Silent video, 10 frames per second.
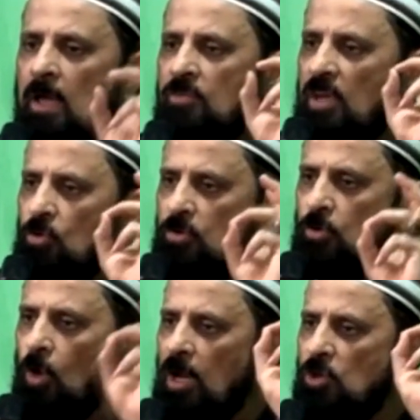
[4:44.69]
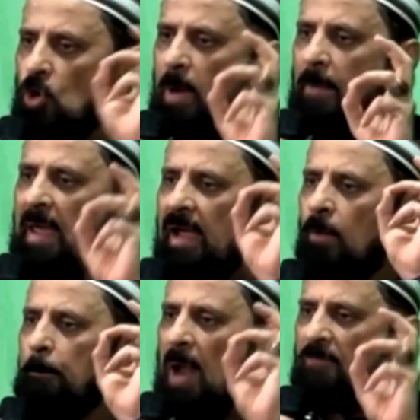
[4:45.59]
Jesus is only human
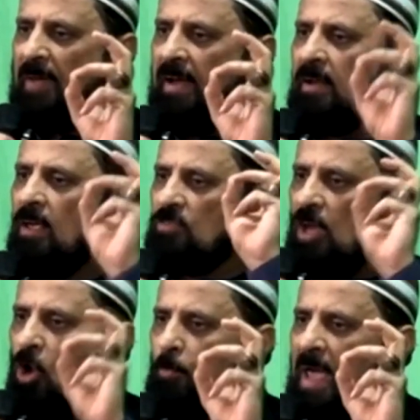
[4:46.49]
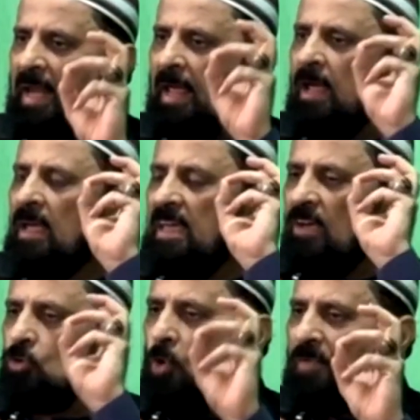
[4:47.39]
being, prophet, son of Mary. He
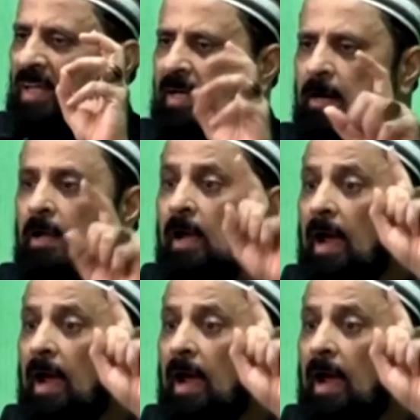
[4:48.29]
has no father.